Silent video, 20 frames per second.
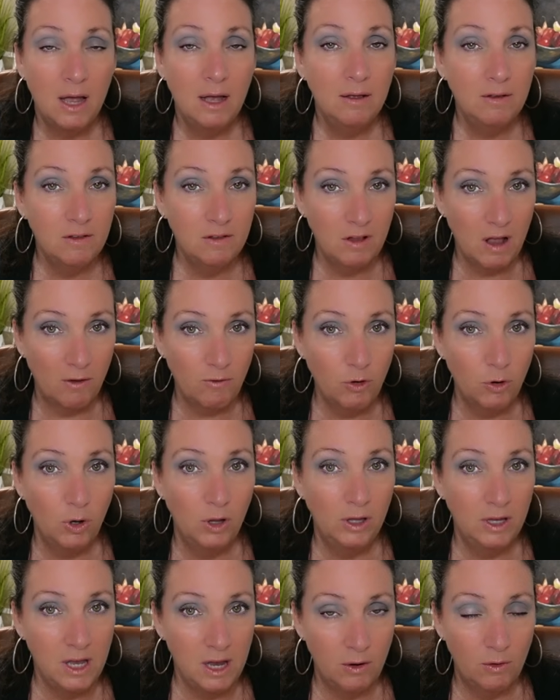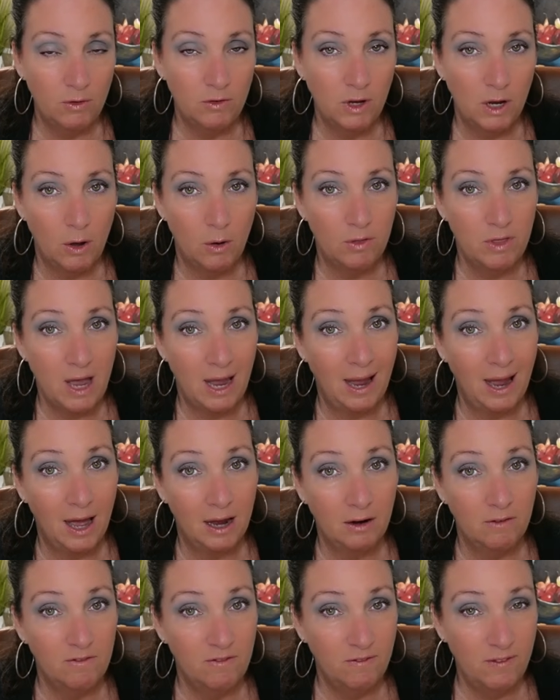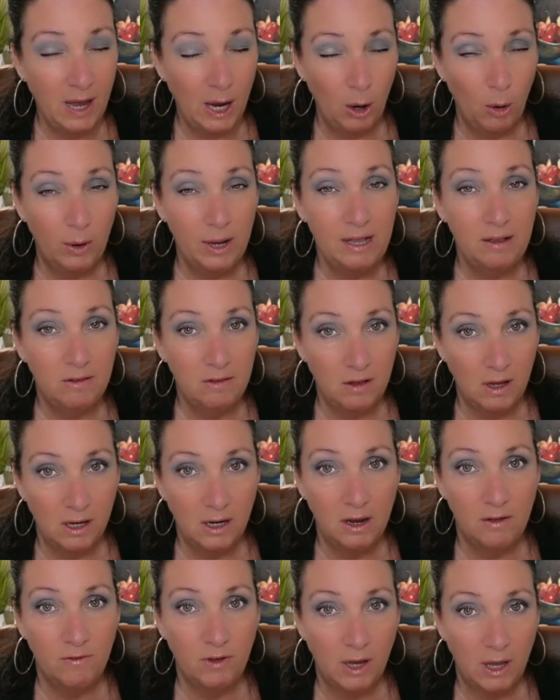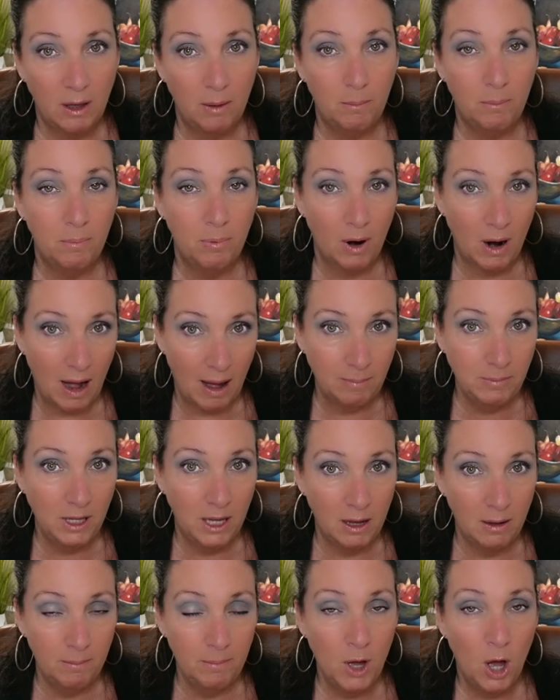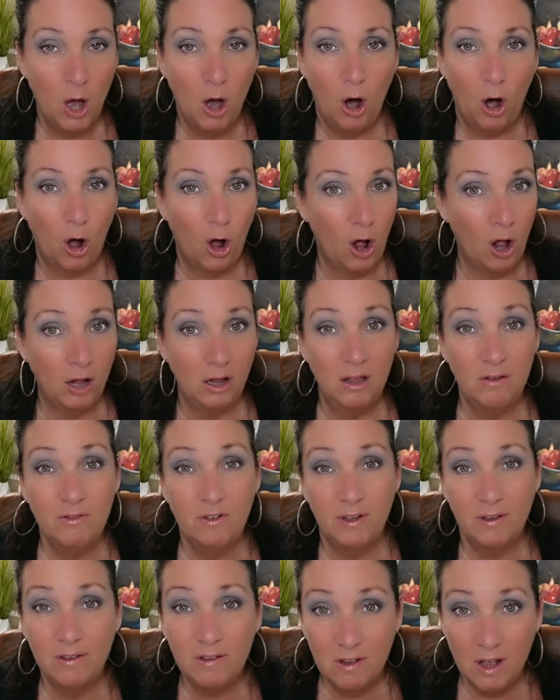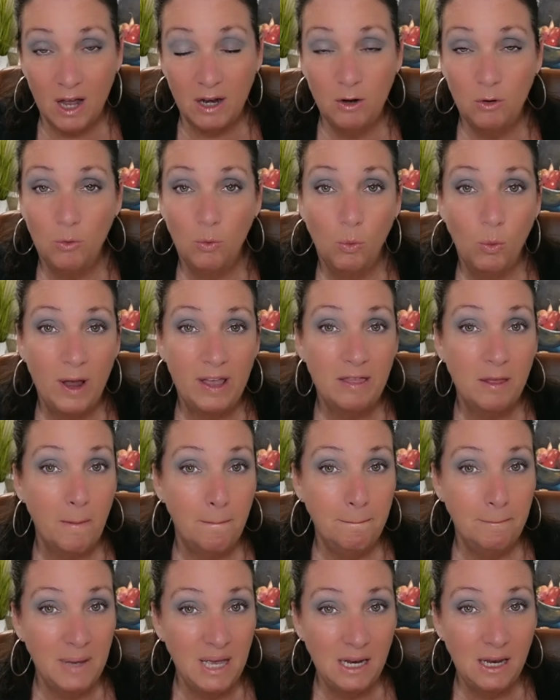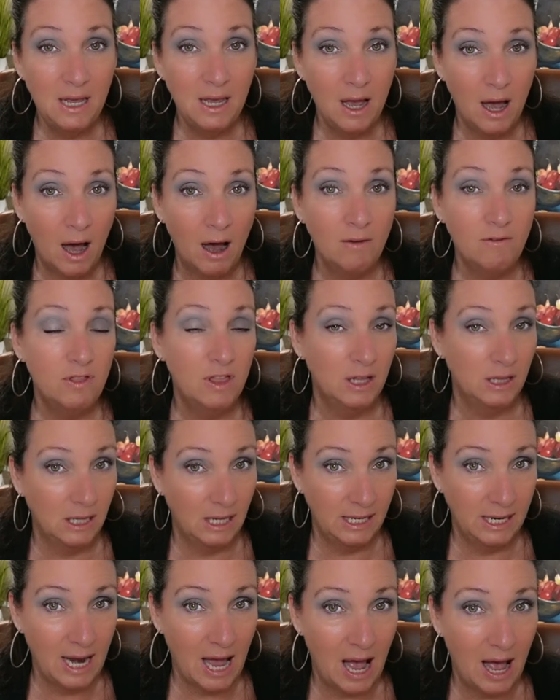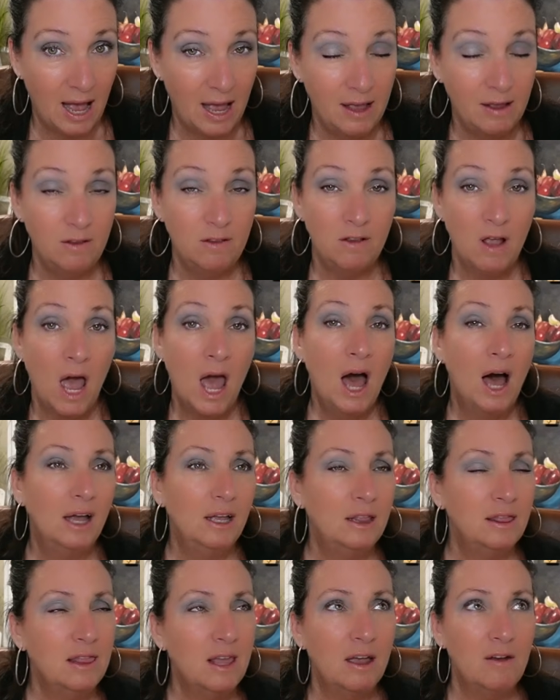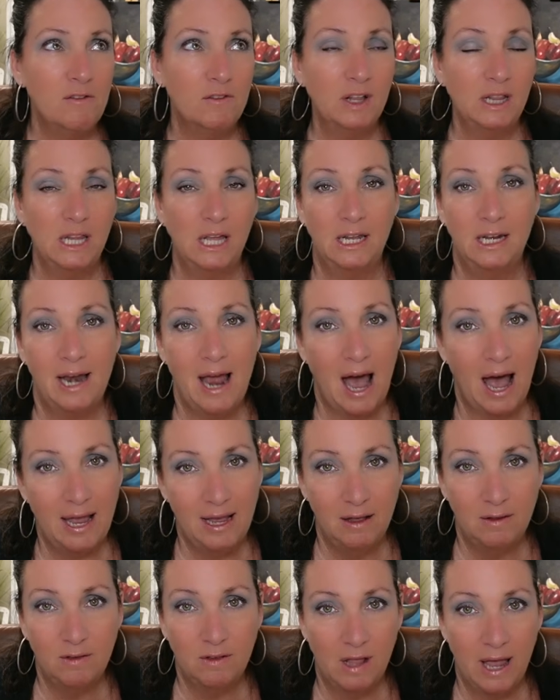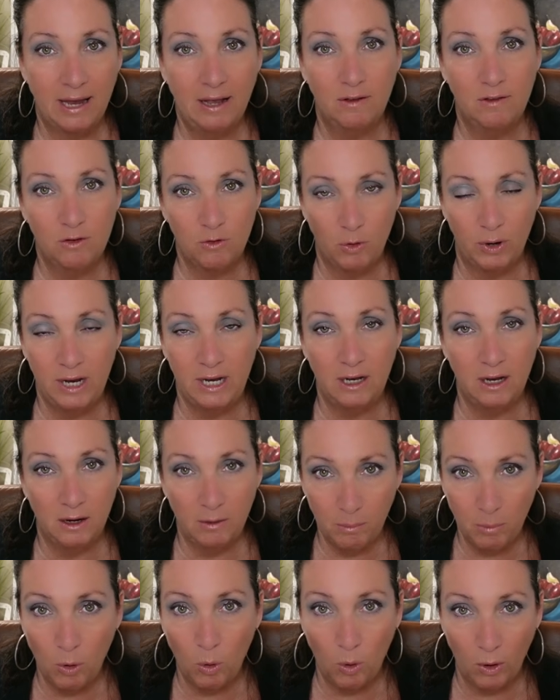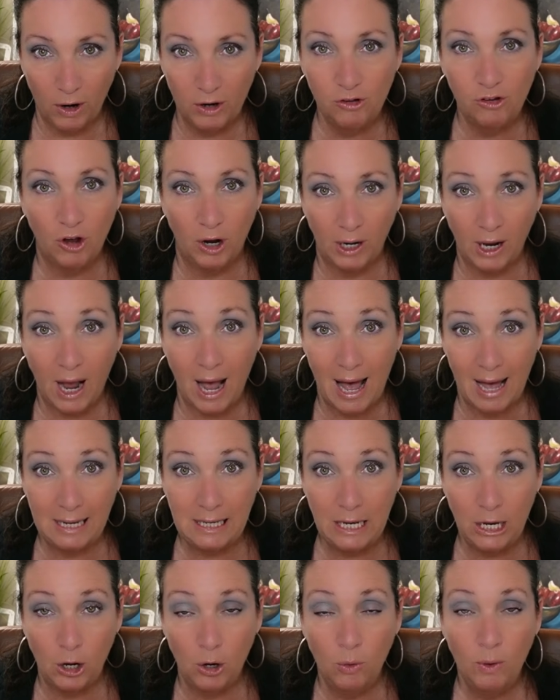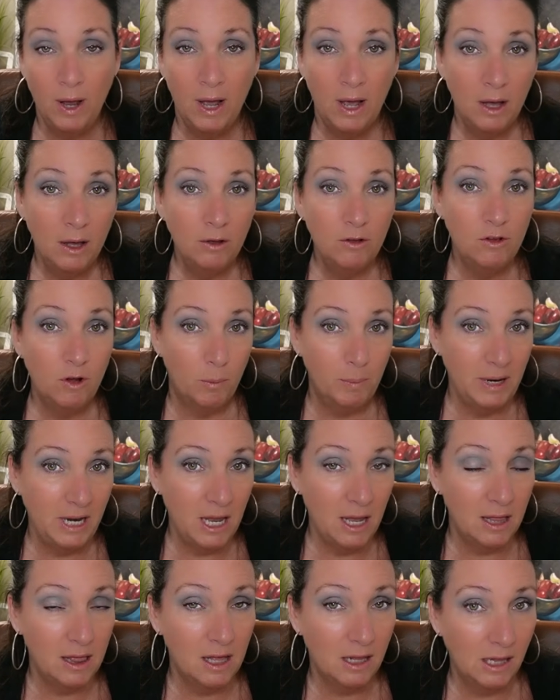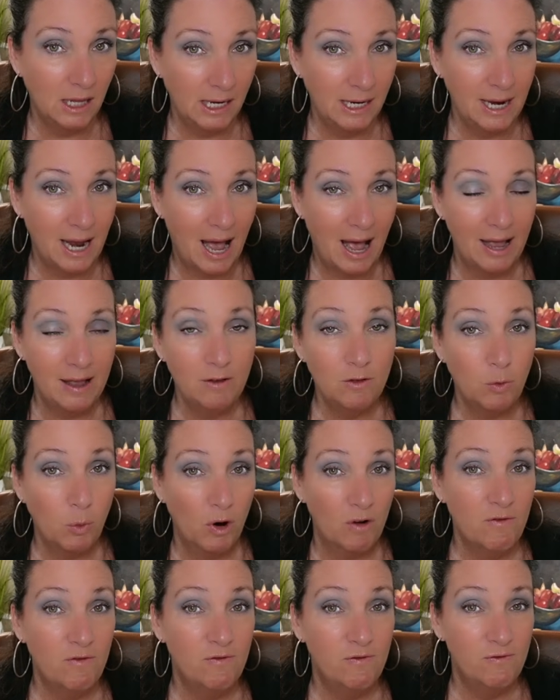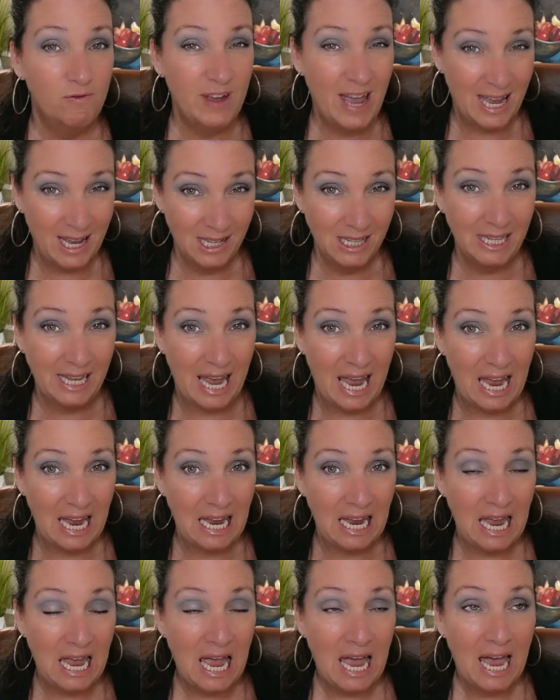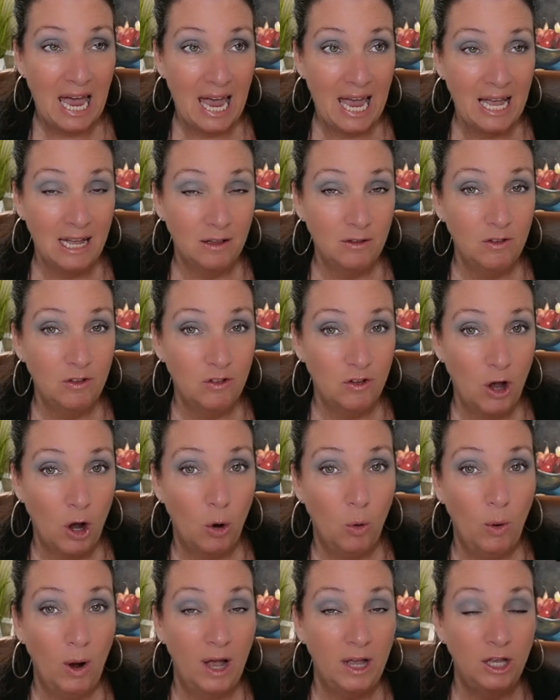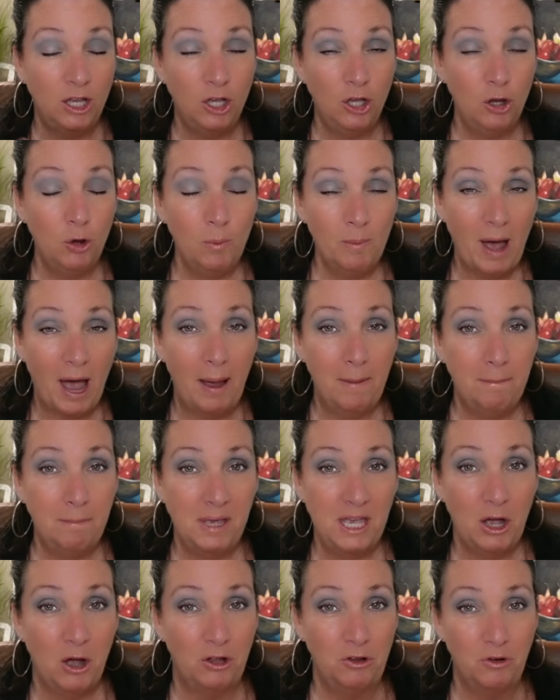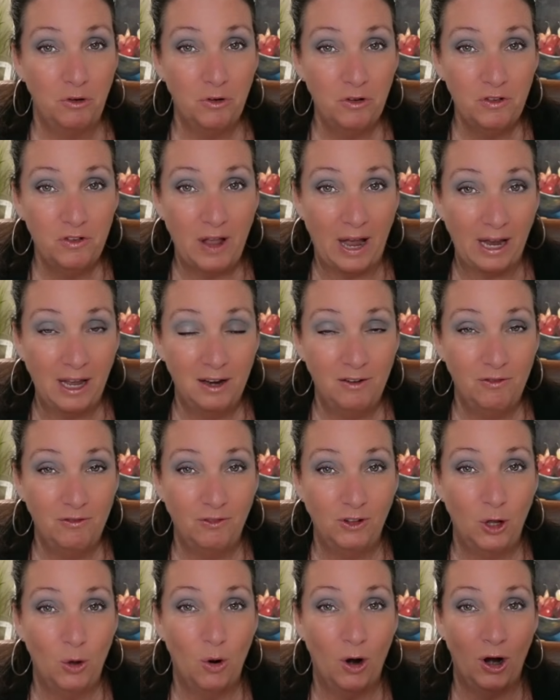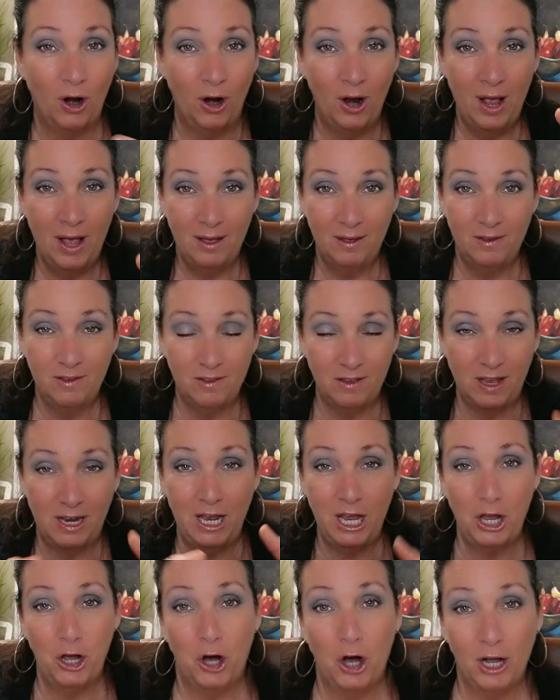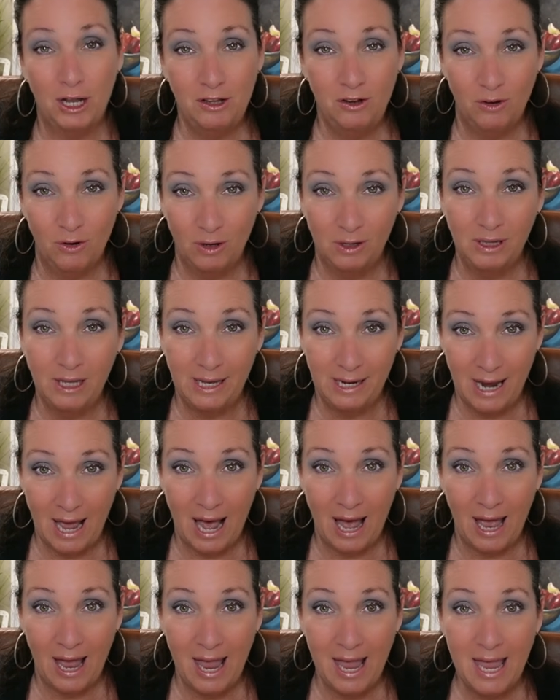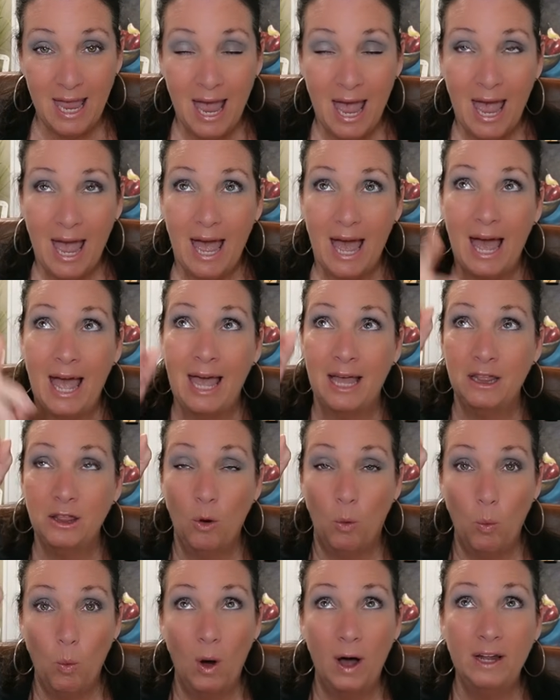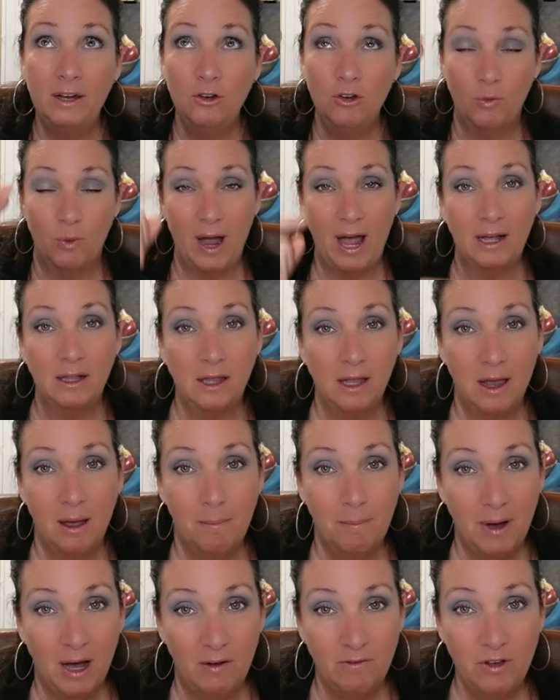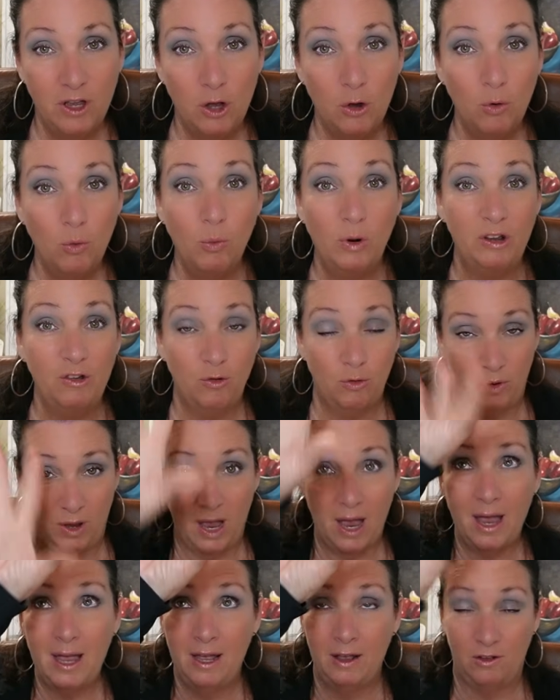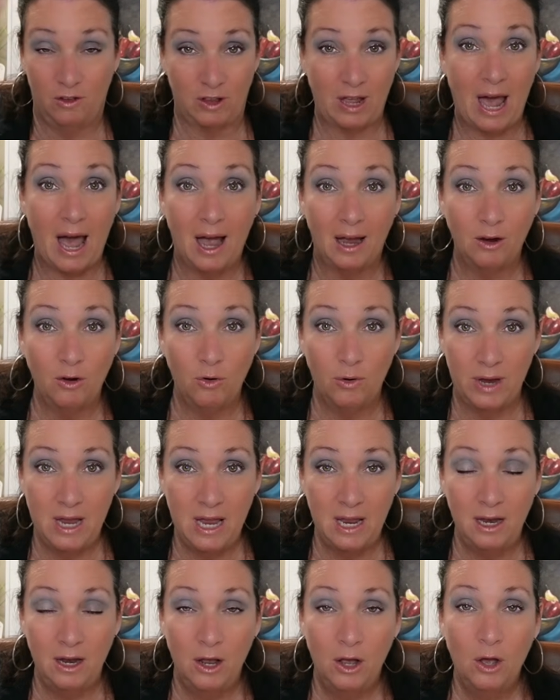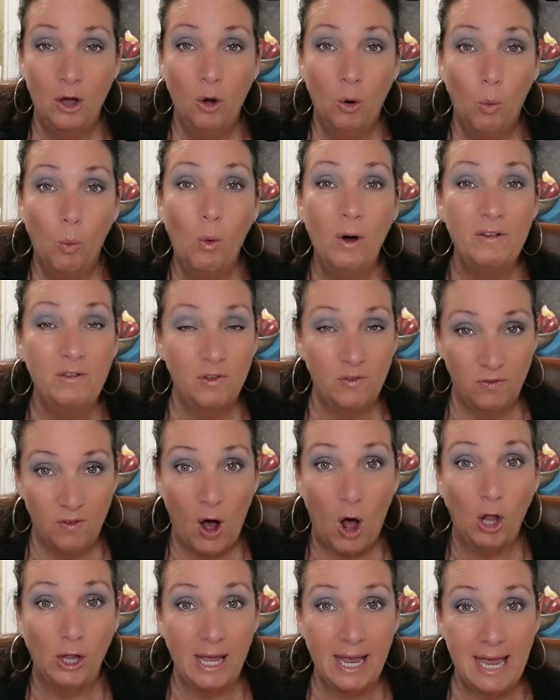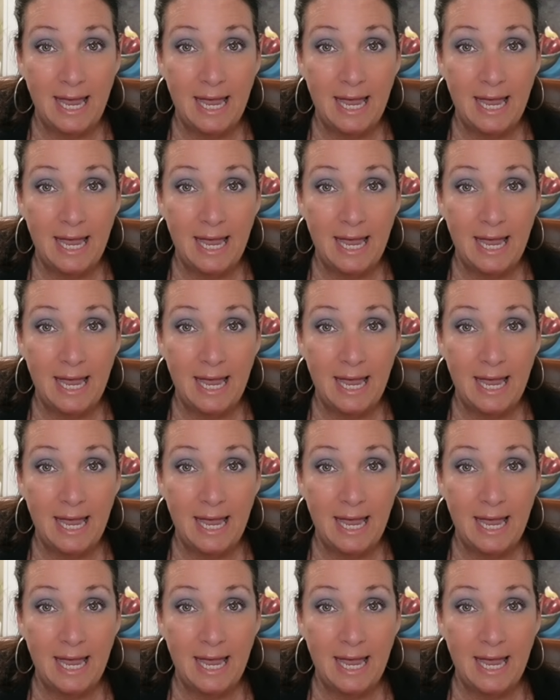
Several years ago, they had a very significant problem all of a sudden with many of the lanais. Think of a lanai as like a screened-in porch on a condo. So many of the lanais were failing. And so you might be on your second floor sitting on your lanai, and the one directly above you, which is concrete, was falling